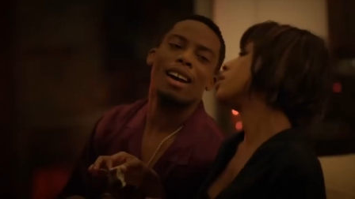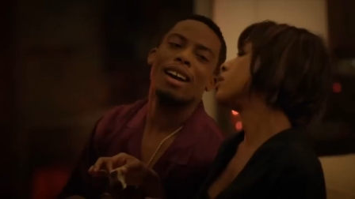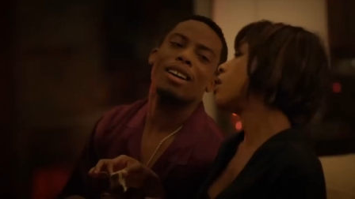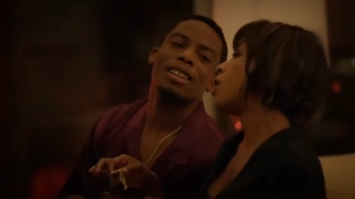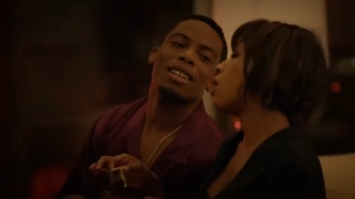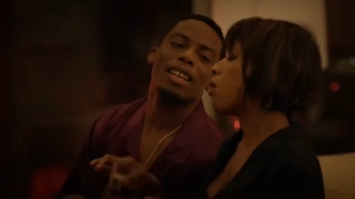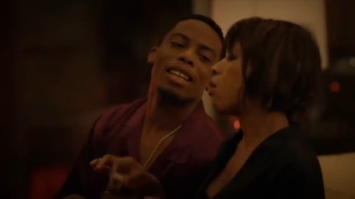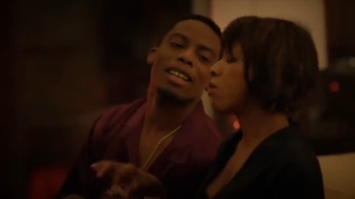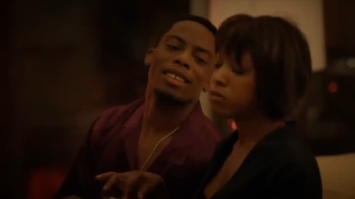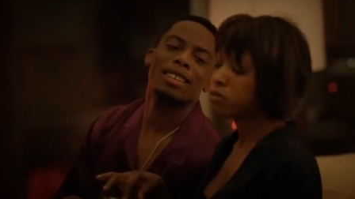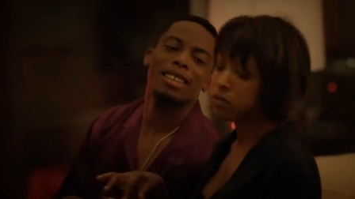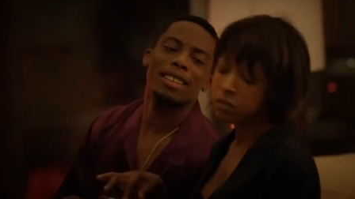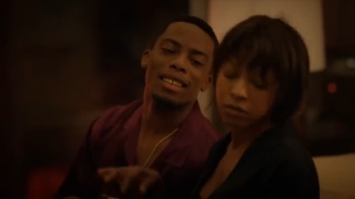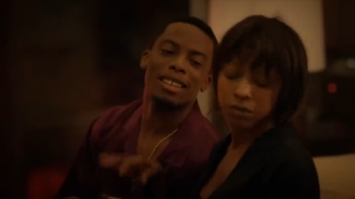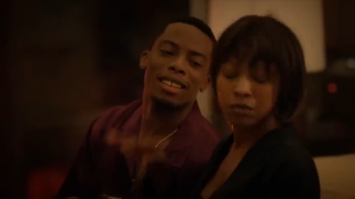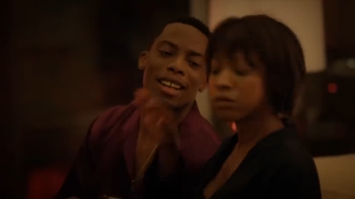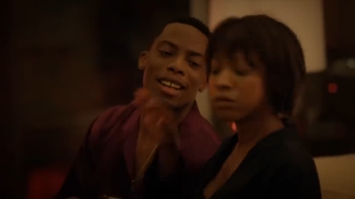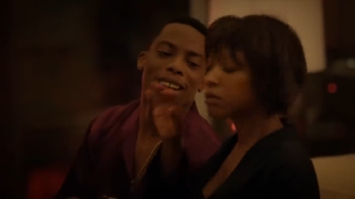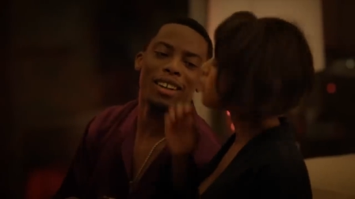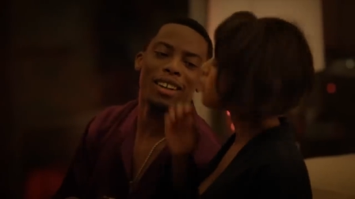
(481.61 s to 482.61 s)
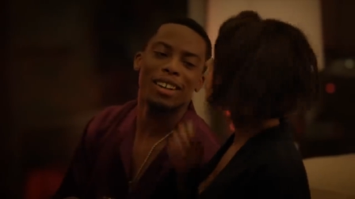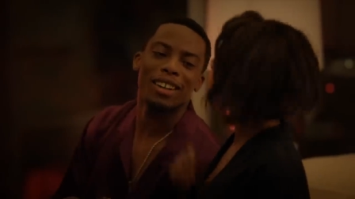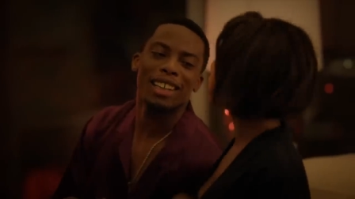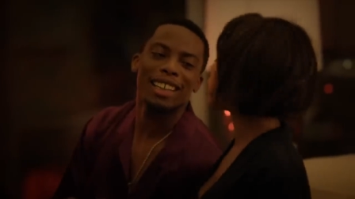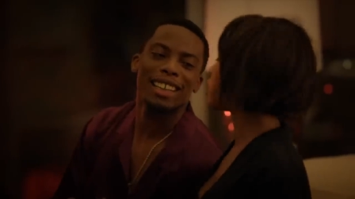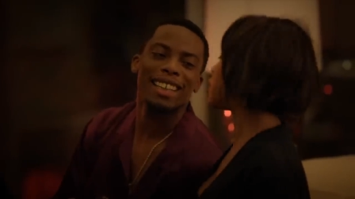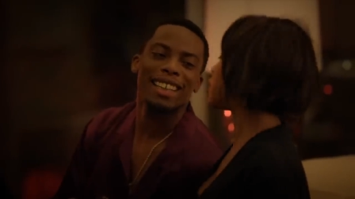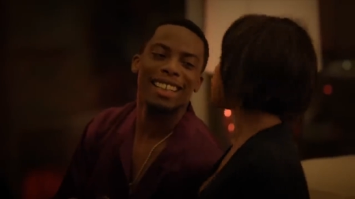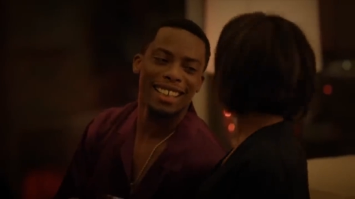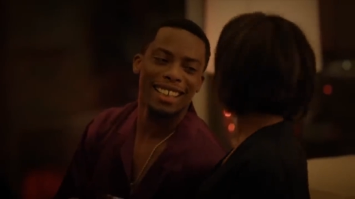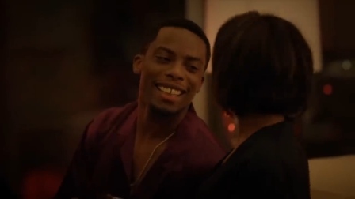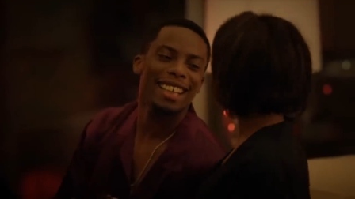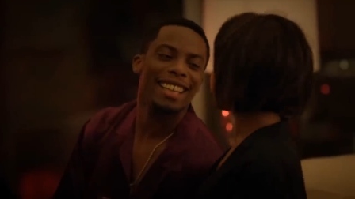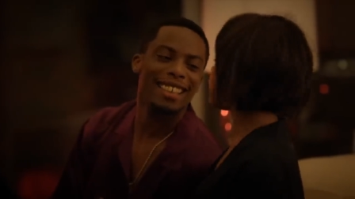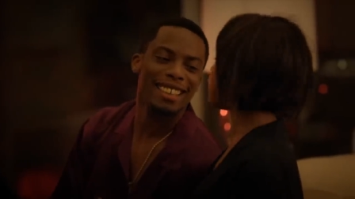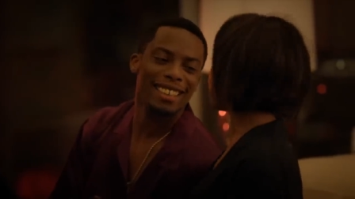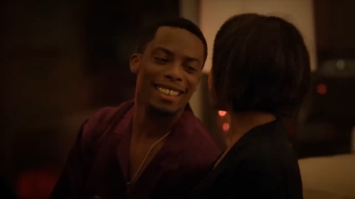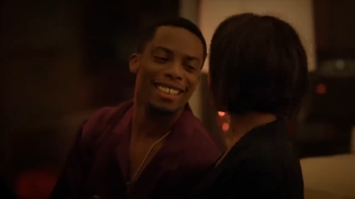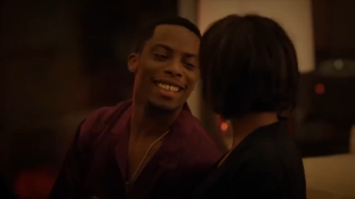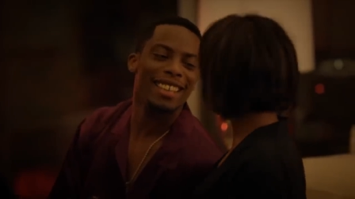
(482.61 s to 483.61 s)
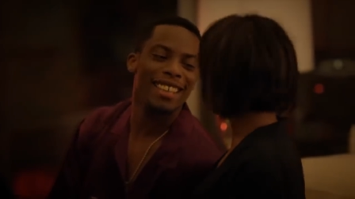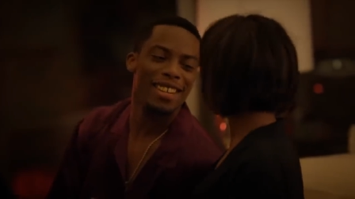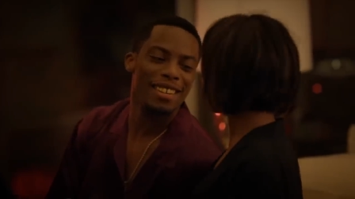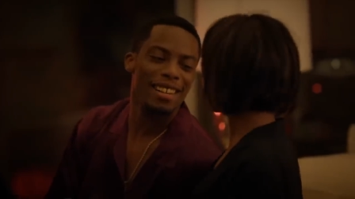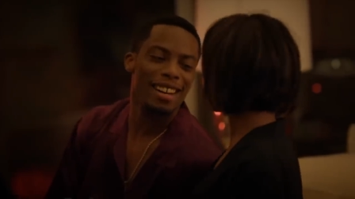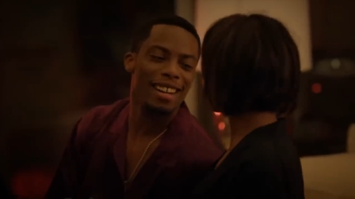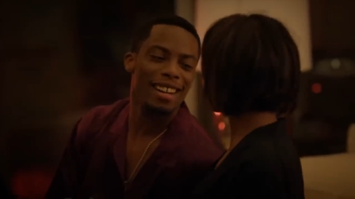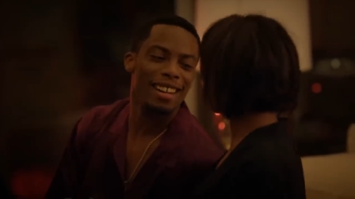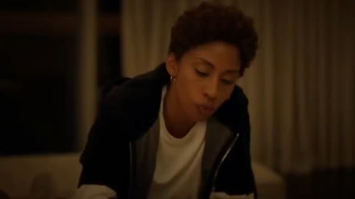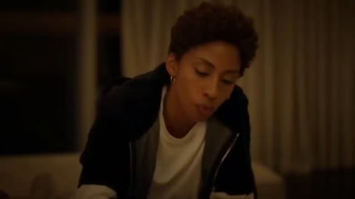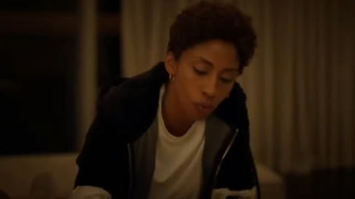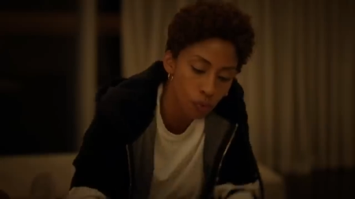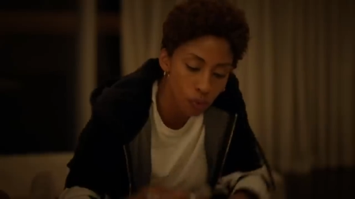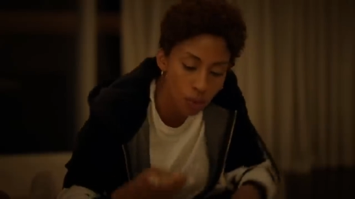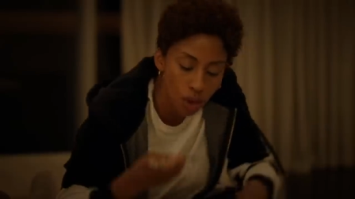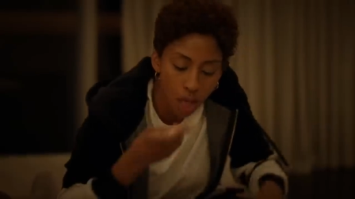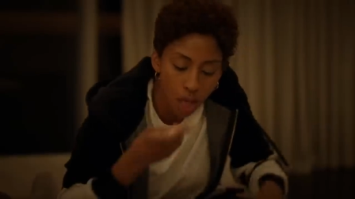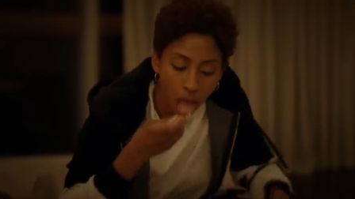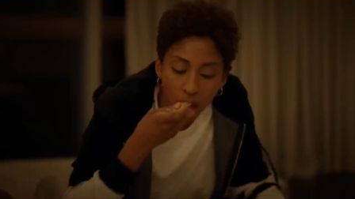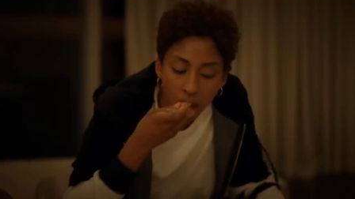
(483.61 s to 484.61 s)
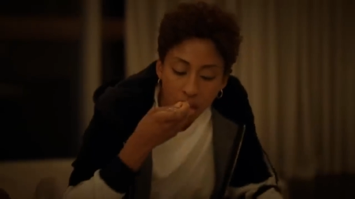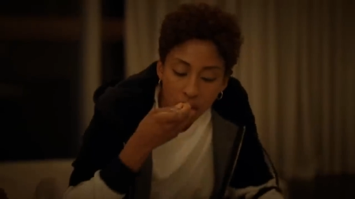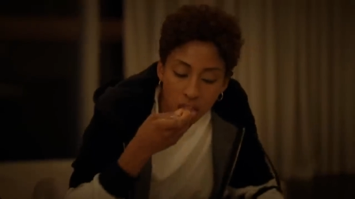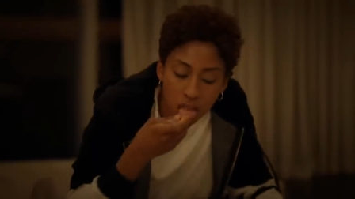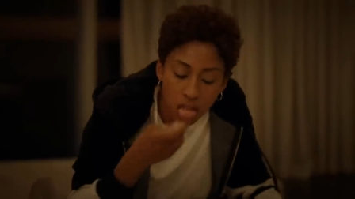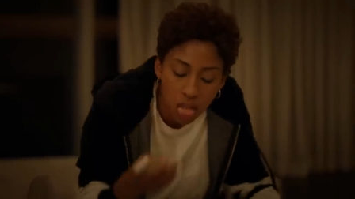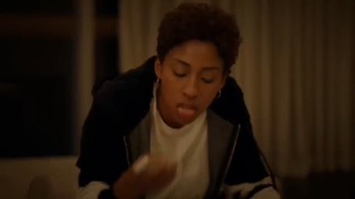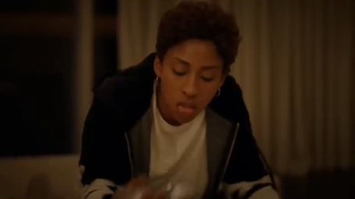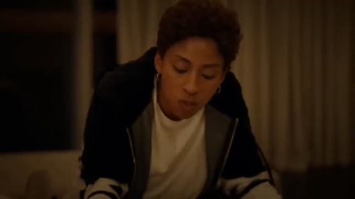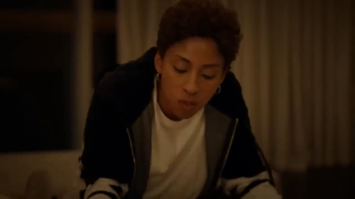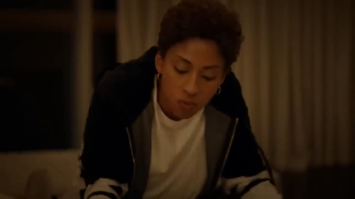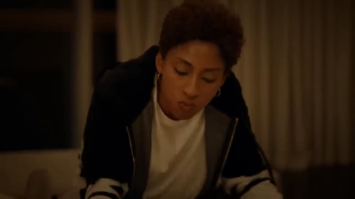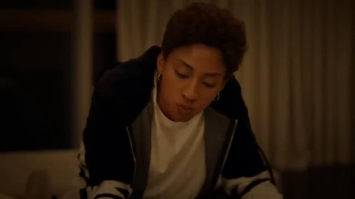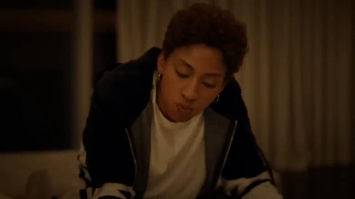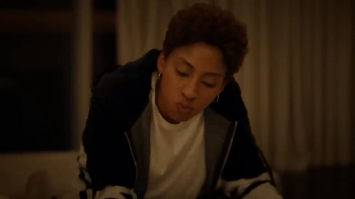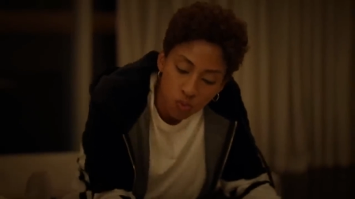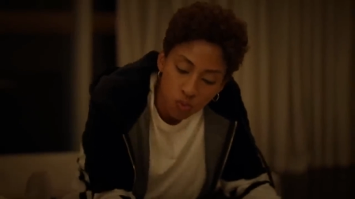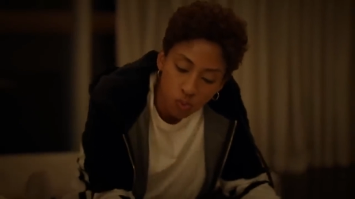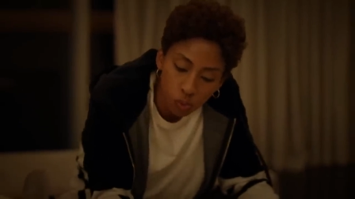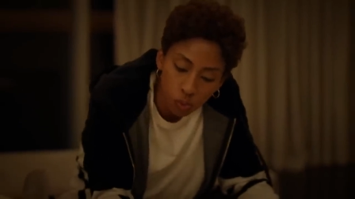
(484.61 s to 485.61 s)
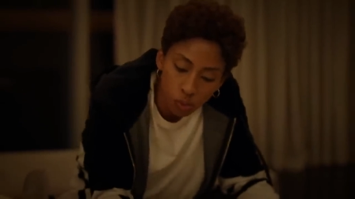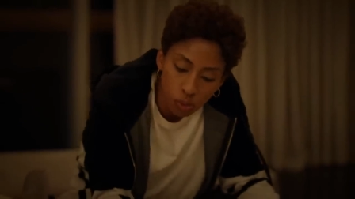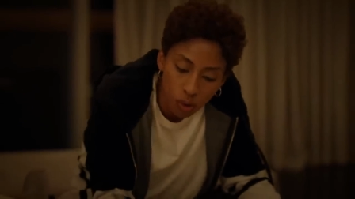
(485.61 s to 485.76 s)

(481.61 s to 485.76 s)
All hell to the no. All hell to the no! It's good, right? Yeah.